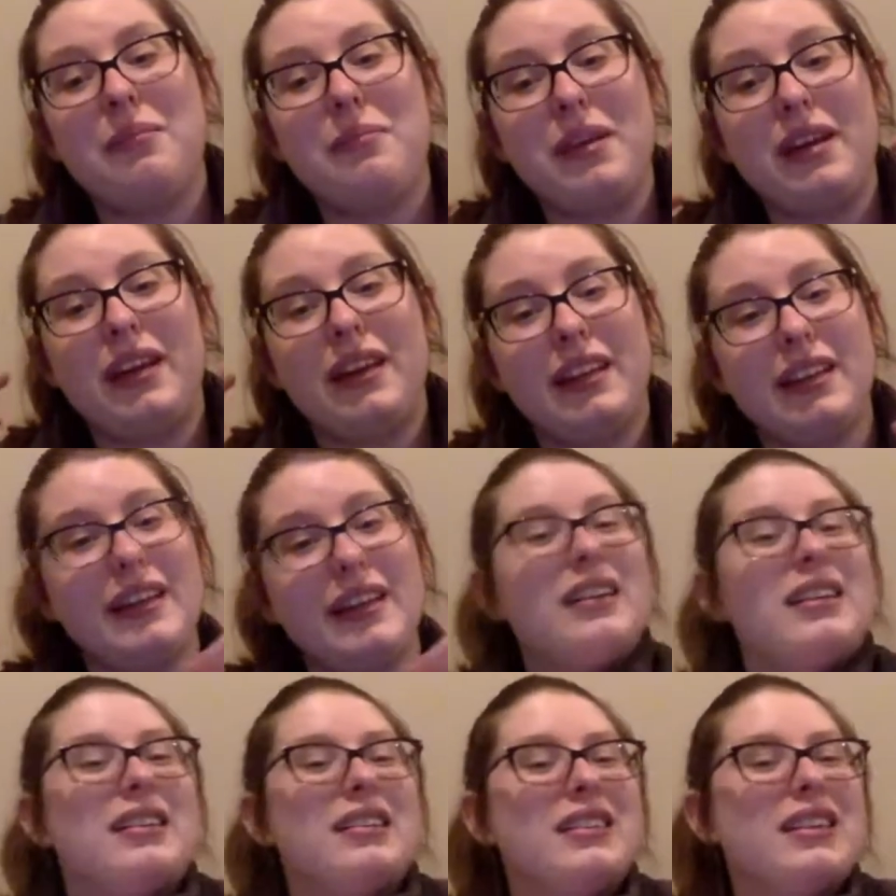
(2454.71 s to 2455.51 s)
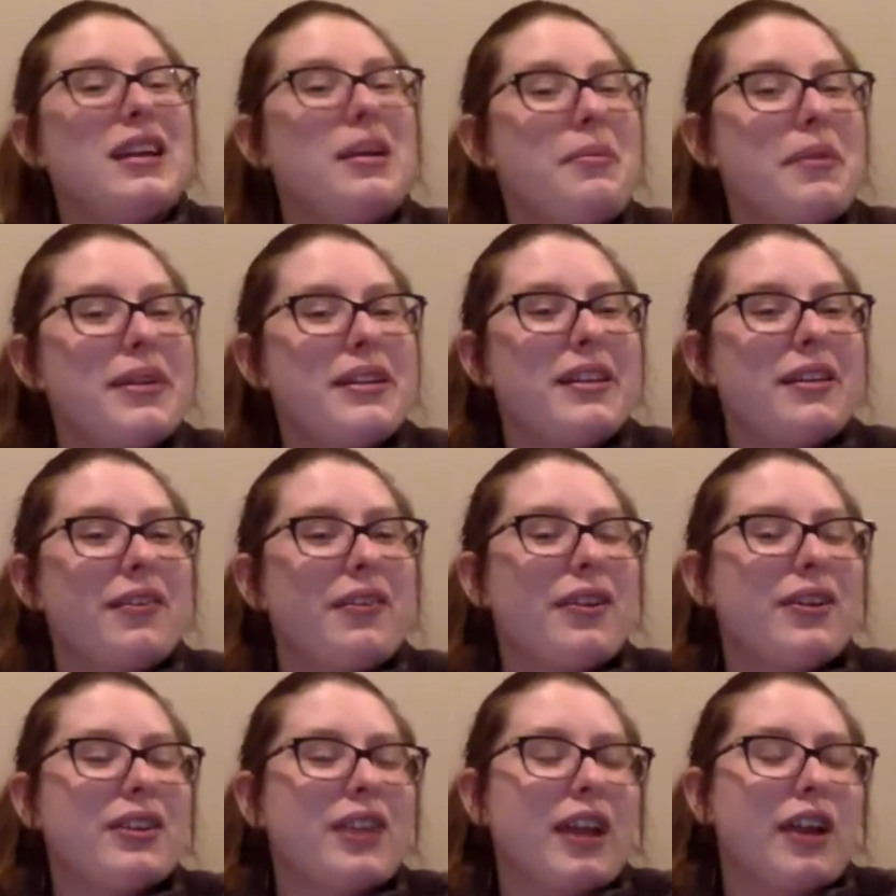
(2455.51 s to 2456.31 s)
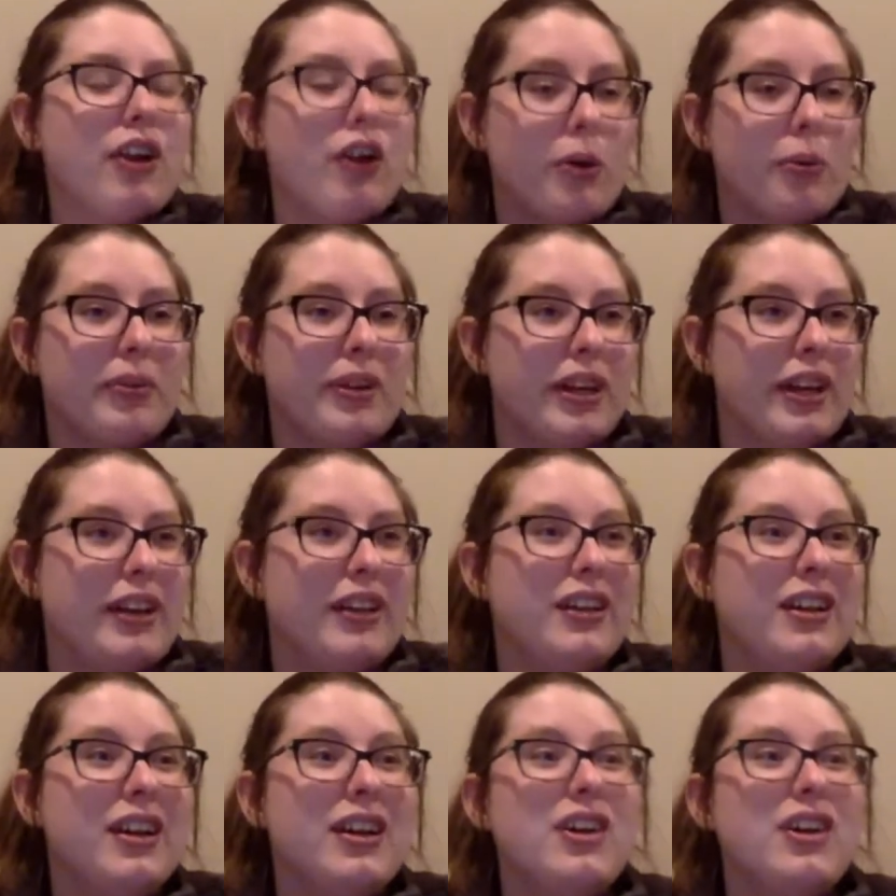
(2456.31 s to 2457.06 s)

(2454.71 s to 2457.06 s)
making it a little bit different than normally.